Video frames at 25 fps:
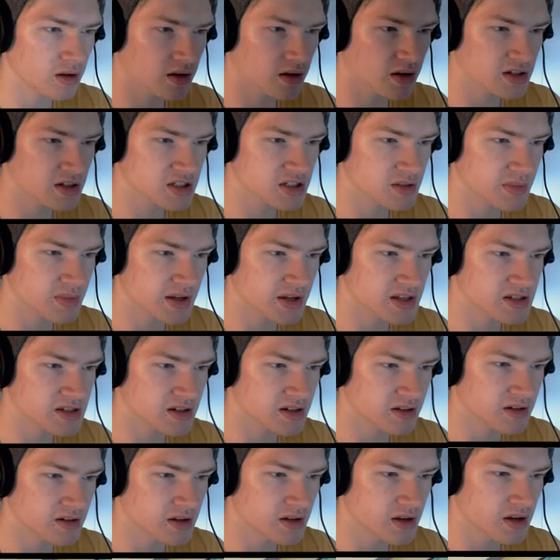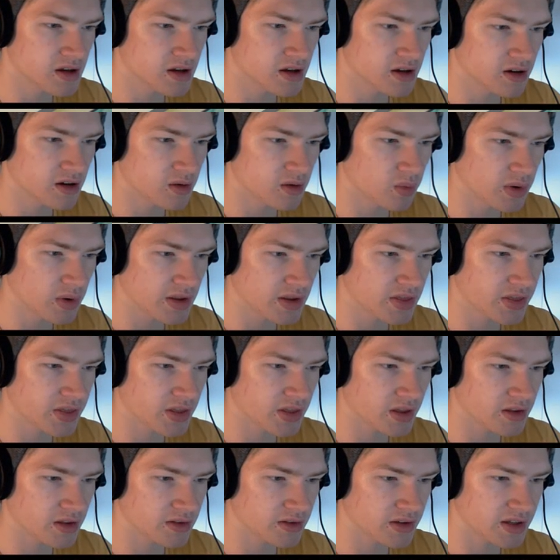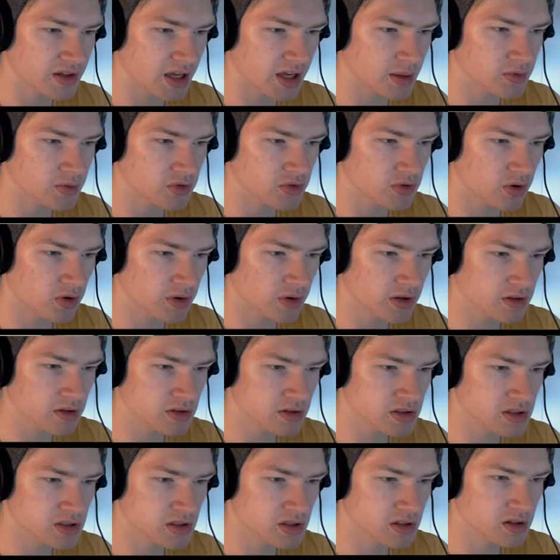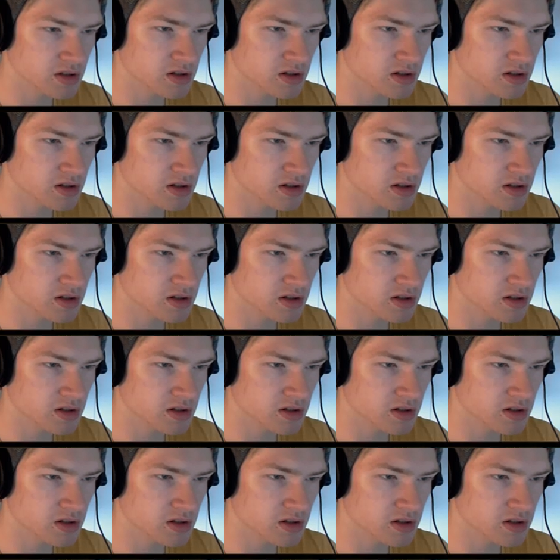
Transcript: custom engine with the game tutorials.